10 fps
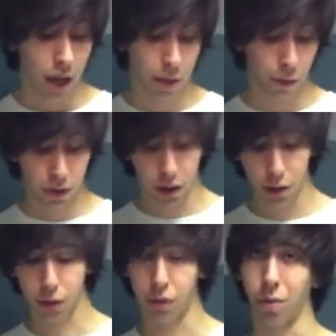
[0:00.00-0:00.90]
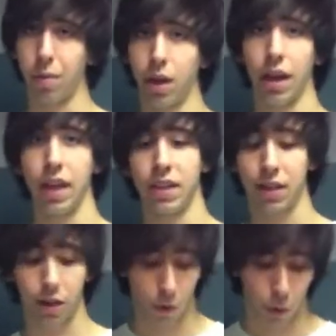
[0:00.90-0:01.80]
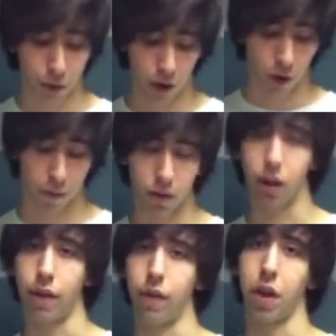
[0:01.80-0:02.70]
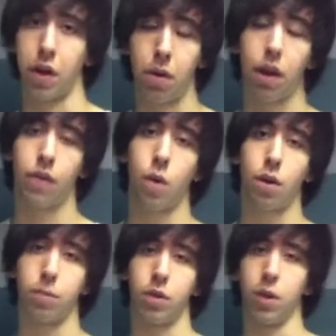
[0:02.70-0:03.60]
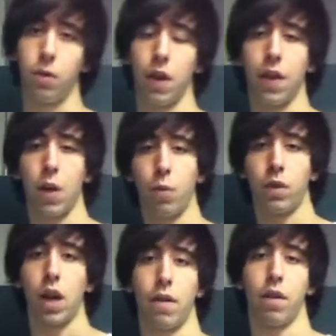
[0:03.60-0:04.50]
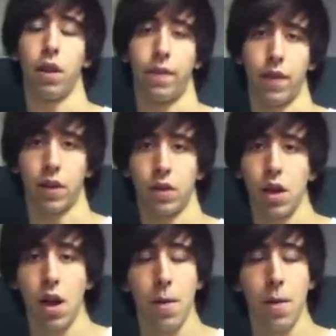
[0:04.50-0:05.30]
And they're really useful, but they're only armor 11. They don't have quantum shielding. They will die really fast.